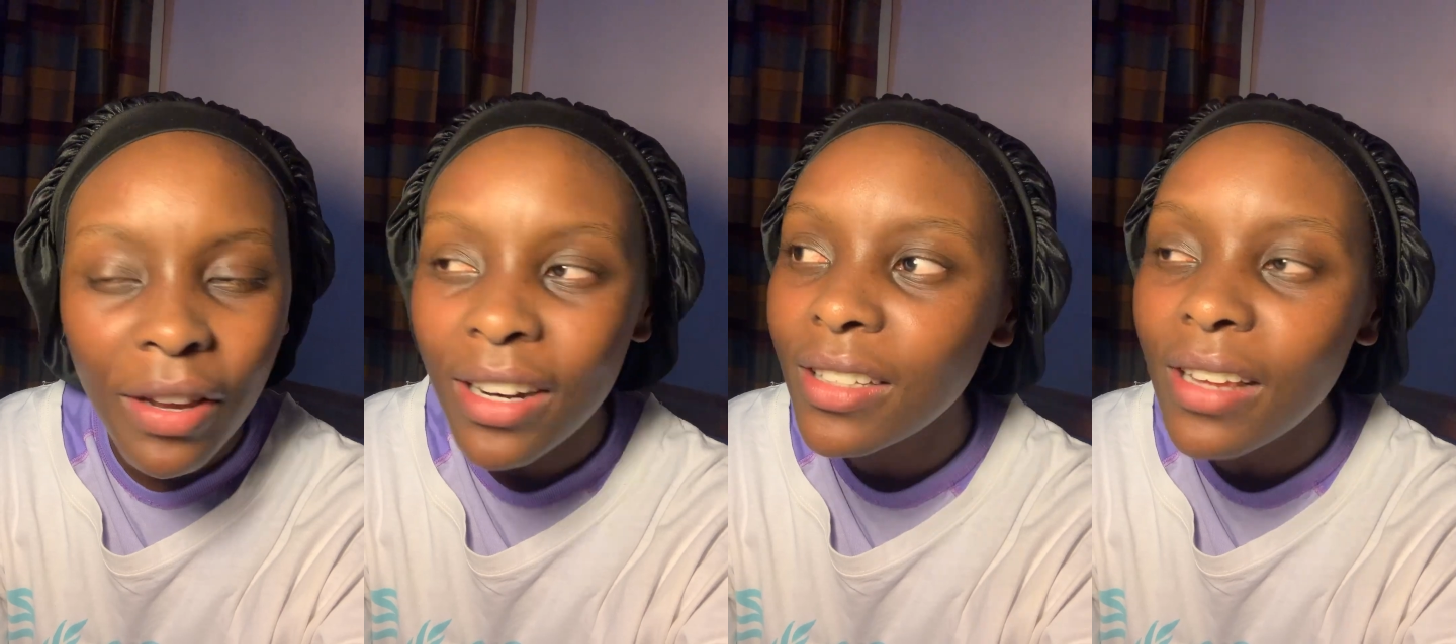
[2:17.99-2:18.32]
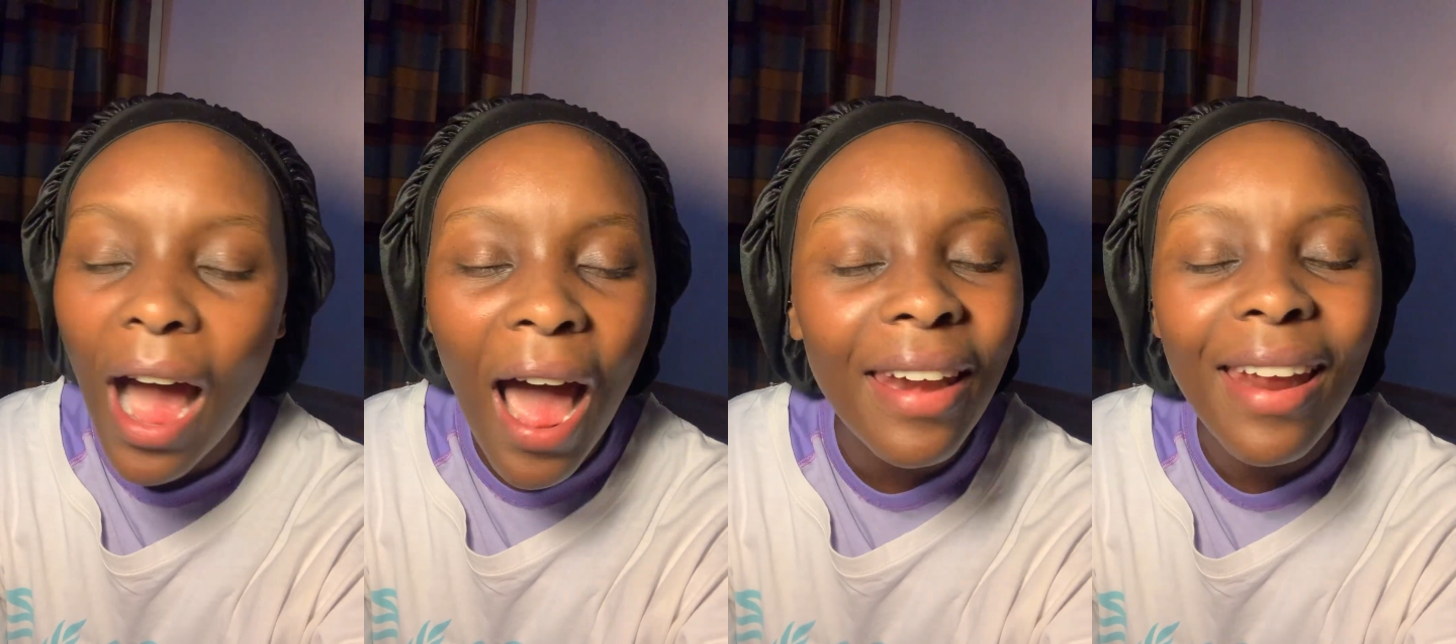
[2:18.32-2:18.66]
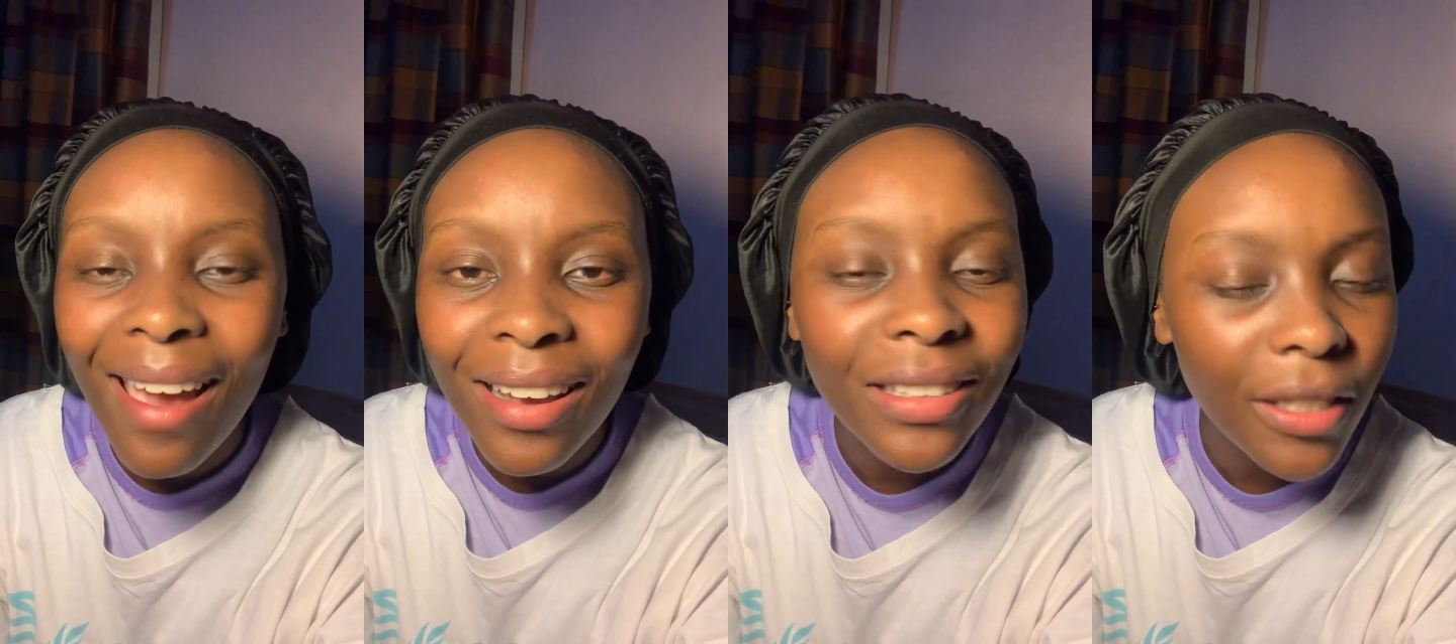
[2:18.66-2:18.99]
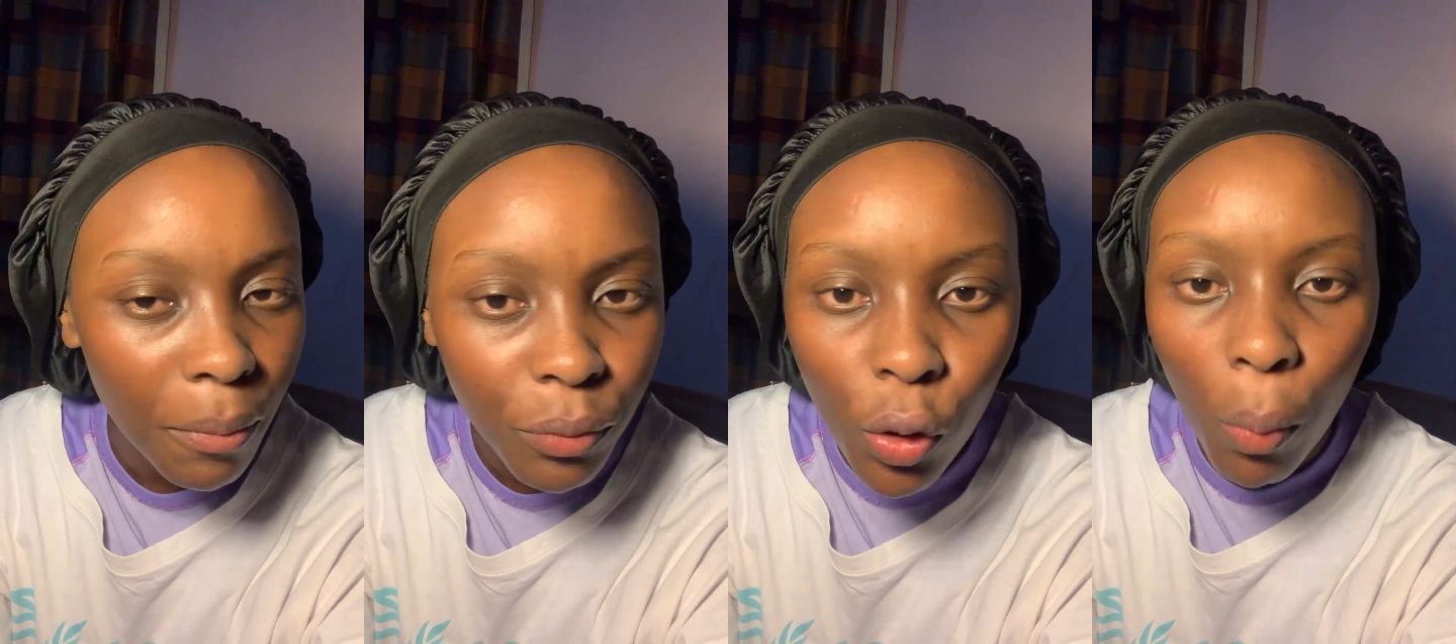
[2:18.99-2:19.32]
It is
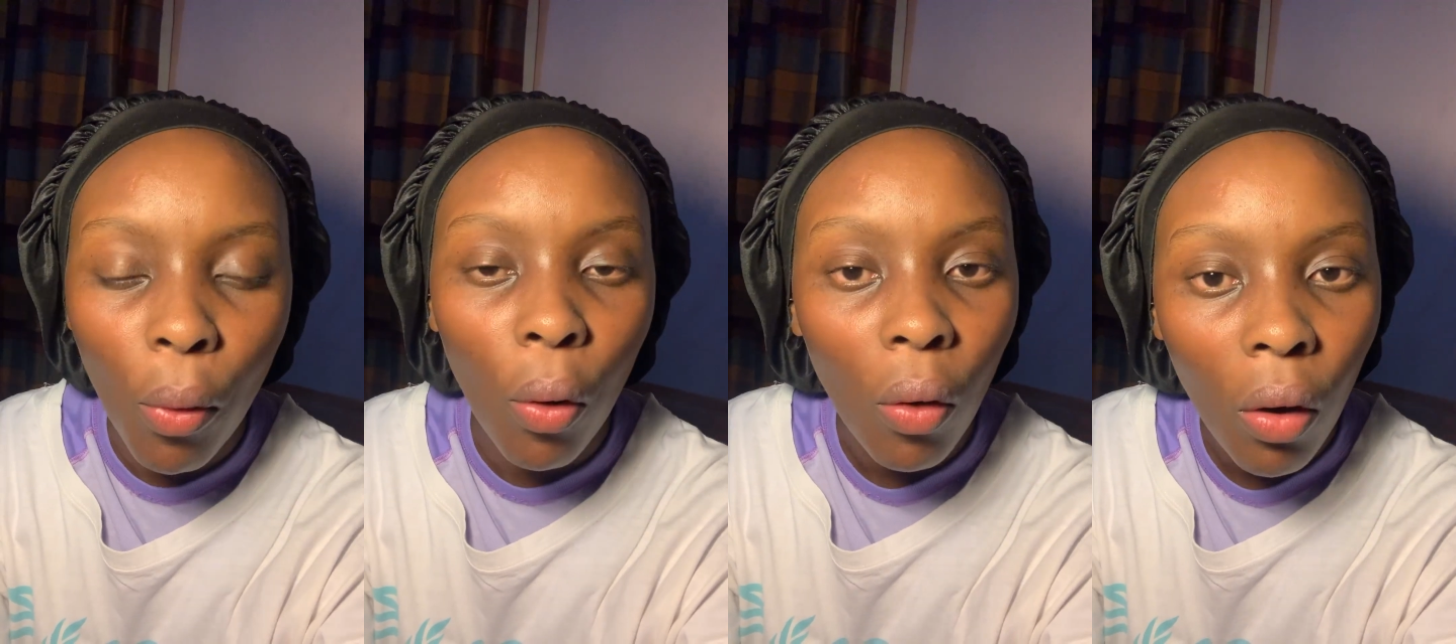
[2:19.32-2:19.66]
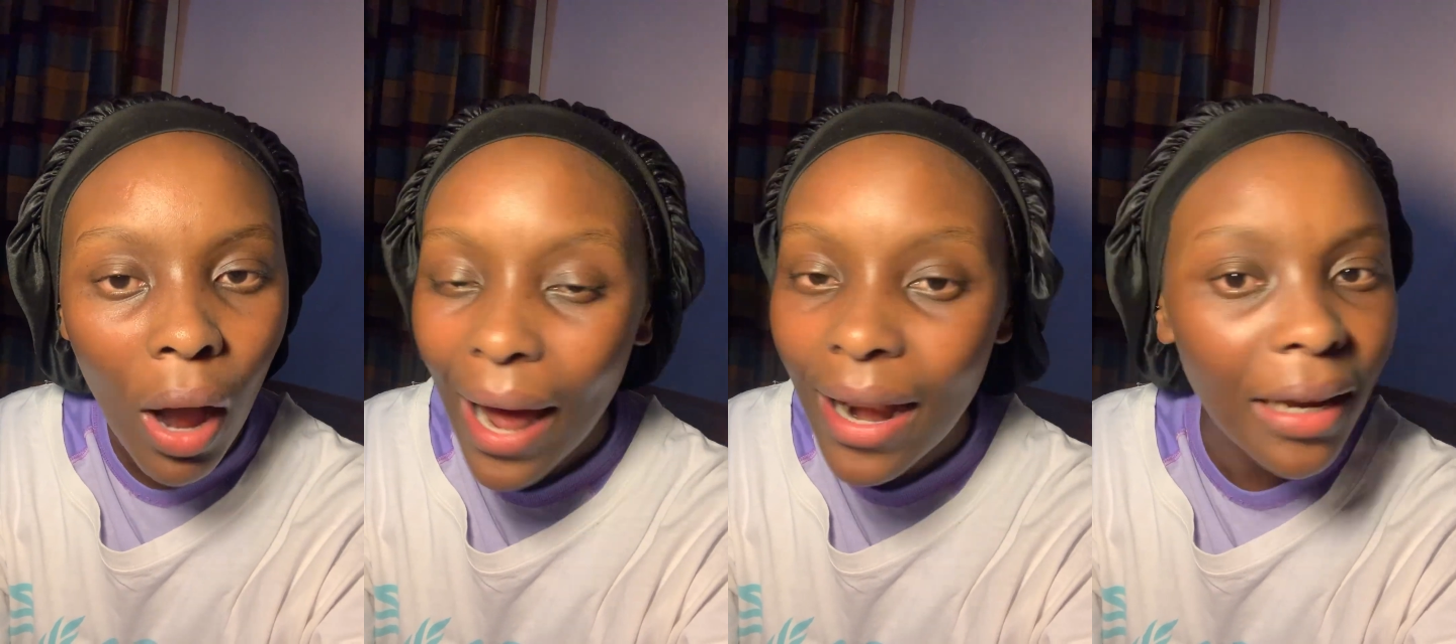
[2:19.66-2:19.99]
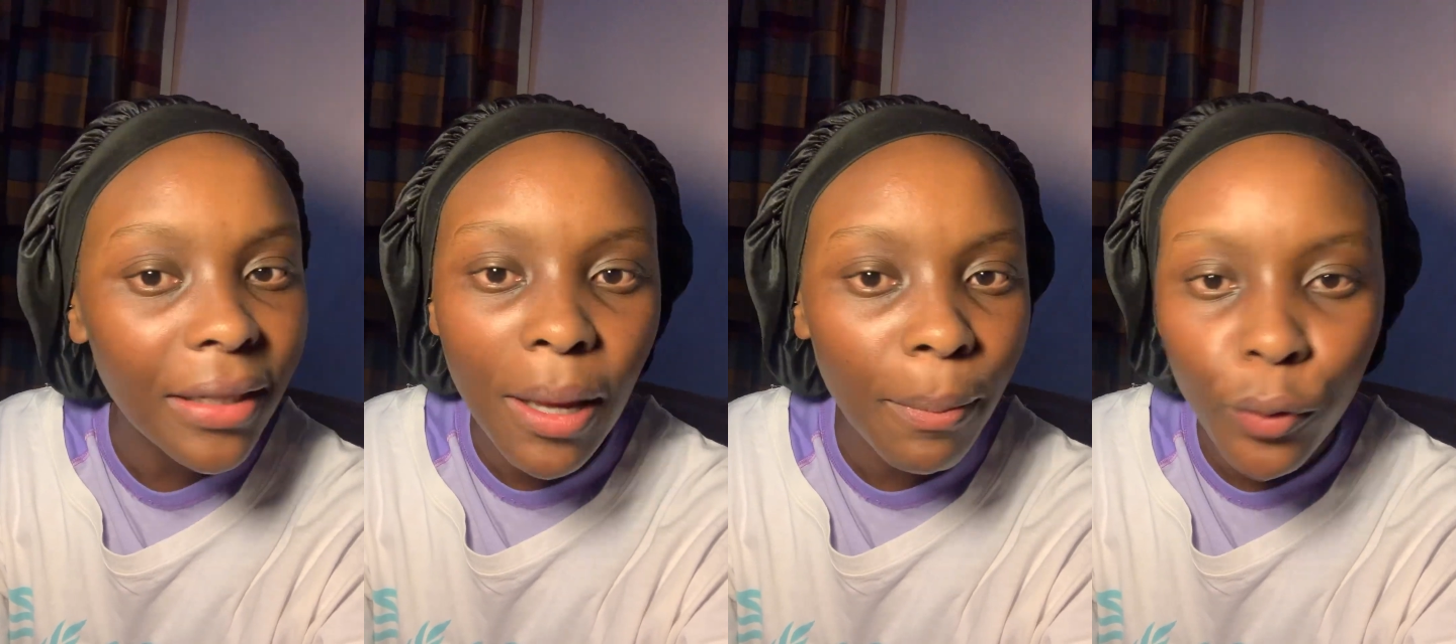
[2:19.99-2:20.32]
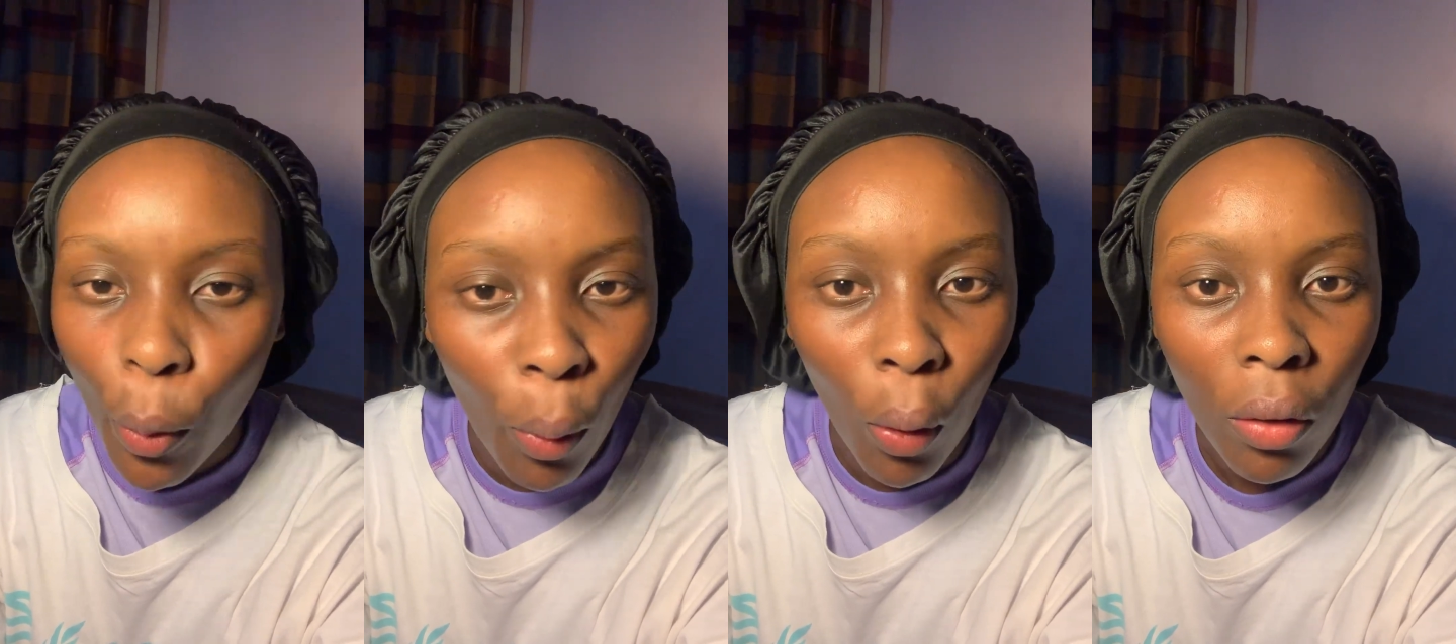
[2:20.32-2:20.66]
unacceptable.
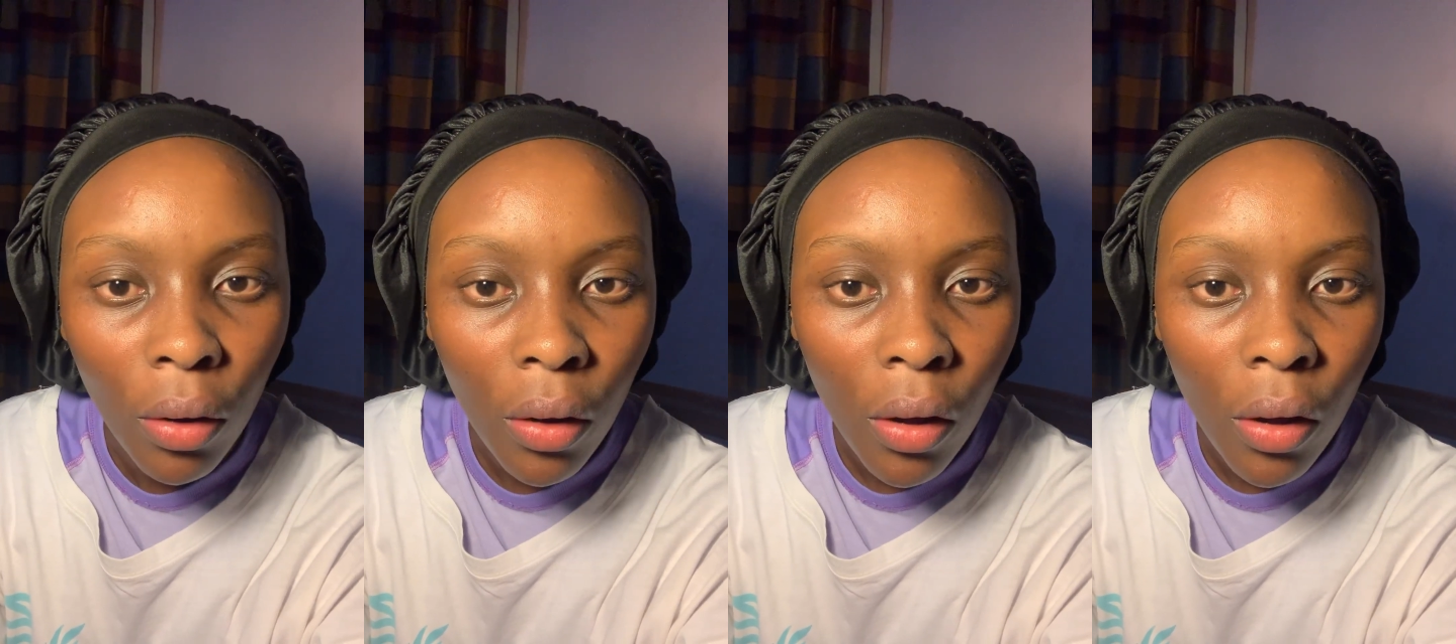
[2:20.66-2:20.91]
Unacceptable.